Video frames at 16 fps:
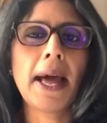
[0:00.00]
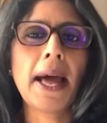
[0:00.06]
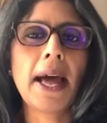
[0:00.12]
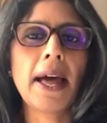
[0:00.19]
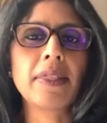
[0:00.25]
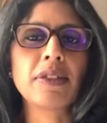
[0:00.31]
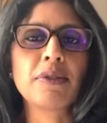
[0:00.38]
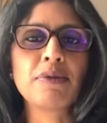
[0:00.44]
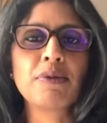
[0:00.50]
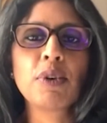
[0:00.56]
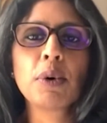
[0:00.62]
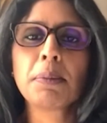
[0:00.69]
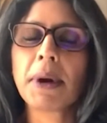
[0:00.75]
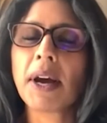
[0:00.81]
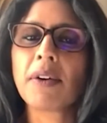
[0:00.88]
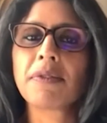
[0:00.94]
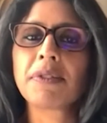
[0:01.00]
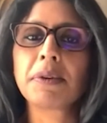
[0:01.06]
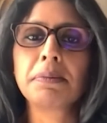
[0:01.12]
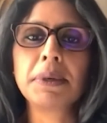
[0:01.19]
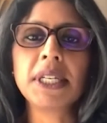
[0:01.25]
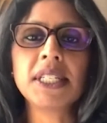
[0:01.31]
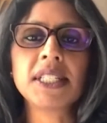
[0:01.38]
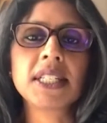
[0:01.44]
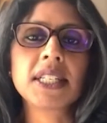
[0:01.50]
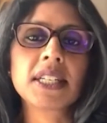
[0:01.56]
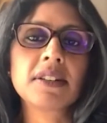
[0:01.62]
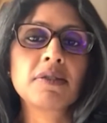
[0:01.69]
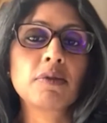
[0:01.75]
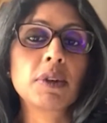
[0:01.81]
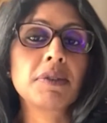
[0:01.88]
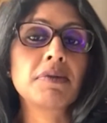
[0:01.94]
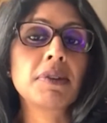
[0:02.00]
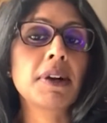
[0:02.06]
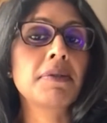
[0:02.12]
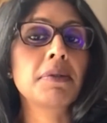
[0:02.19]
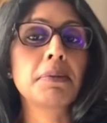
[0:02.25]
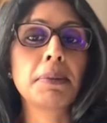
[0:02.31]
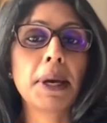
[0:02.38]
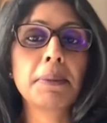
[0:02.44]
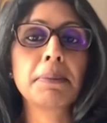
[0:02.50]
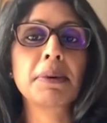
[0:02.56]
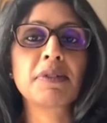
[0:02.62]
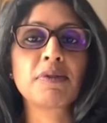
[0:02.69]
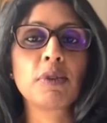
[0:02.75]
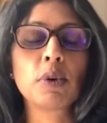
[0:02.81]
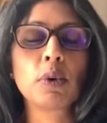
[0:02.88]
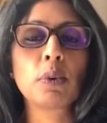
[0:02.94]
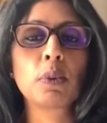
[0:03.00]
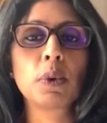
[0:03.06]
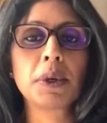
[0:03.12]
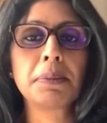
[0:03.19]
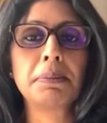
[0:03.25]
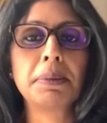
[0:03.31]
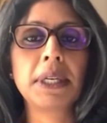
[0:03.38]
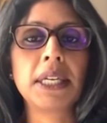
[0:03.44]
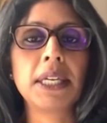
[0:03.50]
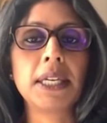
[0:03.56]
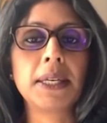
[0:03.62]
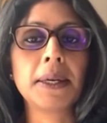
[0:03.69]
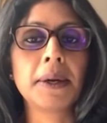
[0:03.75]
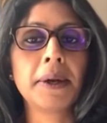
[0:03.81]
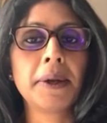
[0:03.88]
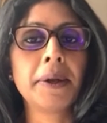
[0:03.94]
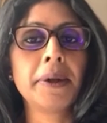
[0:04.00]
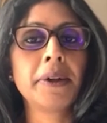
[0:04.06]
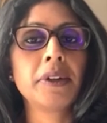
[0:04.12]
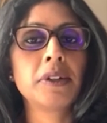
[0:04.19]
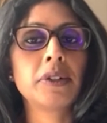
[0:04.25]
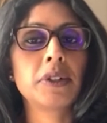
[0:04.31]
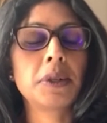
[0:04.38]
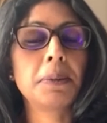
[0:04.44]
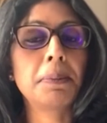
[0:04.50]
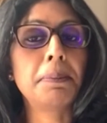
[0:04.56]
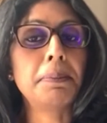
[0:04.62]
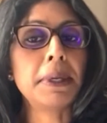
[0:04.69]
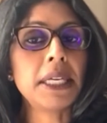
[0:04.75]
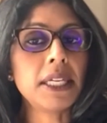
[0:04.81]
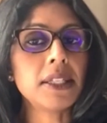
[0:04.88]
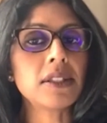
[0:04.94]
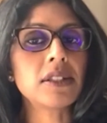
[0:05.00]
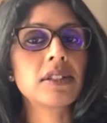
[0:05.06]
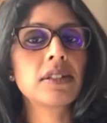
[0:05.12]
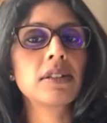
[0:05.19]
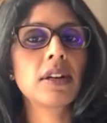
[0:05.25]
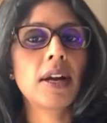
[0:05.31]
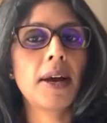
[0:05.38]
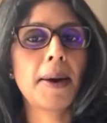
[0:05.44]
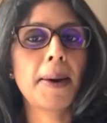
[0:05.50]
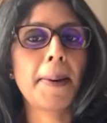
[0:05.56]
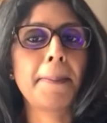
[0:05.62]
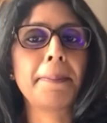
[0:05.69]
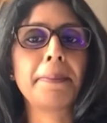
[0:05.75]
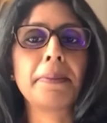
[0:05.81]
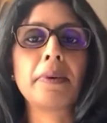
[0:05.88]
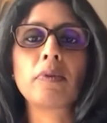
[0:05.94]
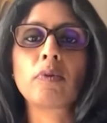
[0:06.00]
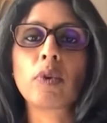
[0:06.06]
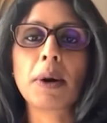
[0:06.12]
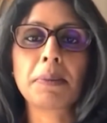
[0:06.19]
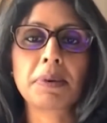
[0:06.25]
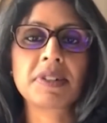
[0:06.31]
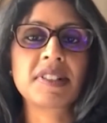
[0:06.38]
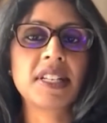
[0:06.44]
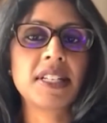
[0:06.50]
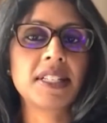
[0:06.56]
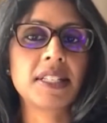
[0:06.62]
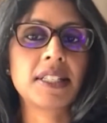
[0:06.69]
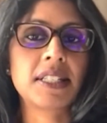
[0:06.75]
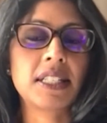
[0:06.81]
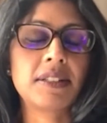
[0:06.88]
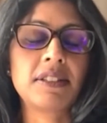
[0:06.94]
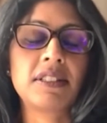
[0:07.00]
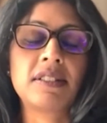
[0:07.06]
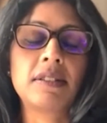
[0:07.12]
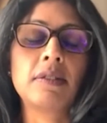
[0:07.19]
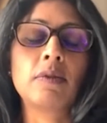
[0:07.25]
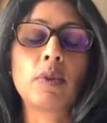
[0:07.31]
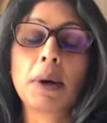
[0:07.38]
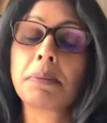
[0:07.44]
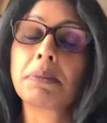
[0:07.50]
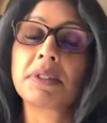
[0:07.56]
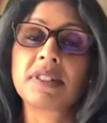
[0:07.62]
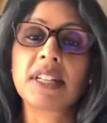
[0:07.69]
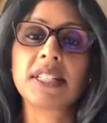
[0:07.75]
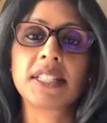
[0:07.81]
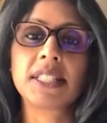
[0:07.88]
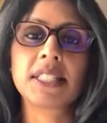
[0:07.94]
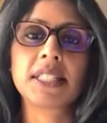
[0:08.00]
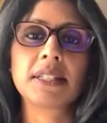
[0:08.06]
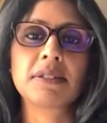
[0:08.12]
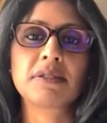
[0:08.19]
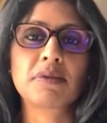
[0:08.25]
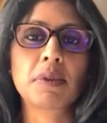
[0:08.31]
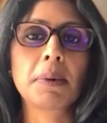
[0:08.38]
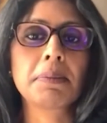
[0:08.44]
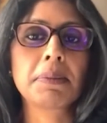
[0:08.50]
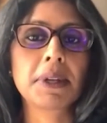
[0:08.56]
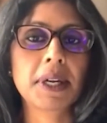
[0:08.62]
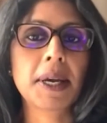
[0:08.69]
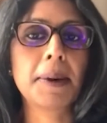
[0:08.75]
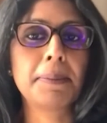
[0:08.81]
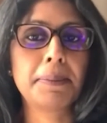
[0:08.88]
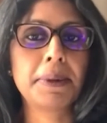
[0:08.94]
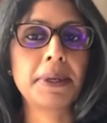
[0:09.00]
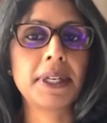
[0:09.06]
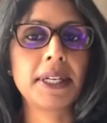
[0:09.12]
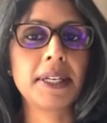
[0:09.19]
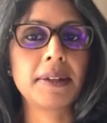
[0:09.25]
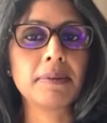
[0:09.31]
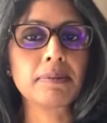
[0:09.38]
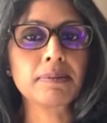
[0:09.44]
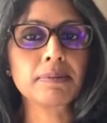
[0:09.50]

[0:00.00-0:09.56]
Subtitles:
And the format of the meeting, if we've never met before, would be to meet representatives from the company